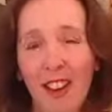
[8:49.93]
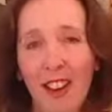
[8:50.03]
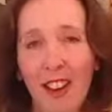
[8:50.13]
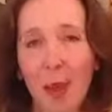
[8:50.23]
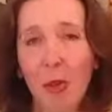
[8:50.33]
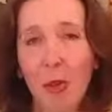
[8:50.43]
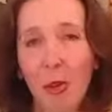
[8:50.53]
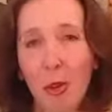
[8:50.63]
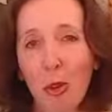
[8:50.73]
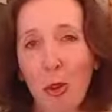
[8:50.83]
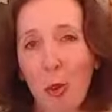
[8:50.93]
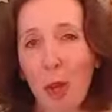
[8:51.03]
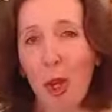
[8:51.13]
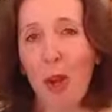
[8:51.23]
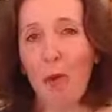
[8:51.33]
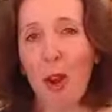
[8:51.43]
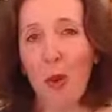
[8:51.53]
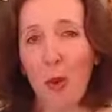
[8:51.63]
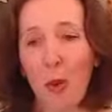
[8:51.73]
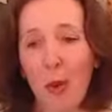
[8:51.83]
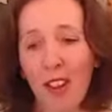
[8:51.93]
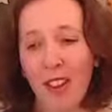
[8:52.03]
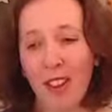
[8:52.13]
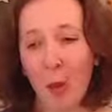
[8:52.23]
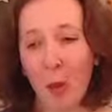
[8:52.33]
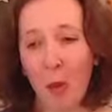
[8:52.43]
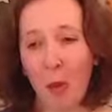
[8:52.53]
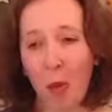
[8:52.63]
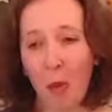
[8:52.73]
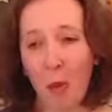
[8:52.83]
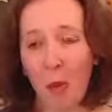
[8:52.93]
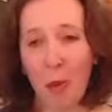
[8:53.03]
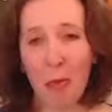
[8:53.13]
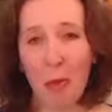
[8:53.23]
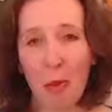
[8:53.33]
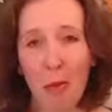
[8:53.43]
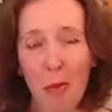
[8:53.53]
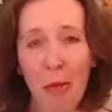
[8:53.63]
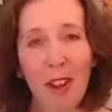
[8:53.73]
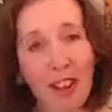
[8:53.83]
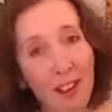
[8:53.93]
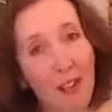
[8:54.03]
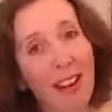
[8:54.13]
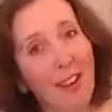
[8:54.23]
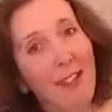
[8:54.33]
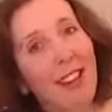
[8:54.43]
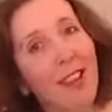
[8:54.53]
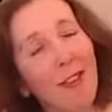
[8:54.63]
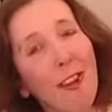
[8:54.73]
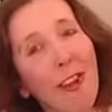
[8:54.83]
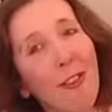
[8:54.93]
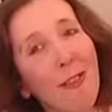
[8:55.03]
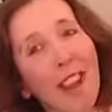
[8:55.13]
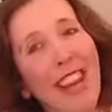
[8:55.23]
I'm so used to working on my own that working with other people is really, really strange to me.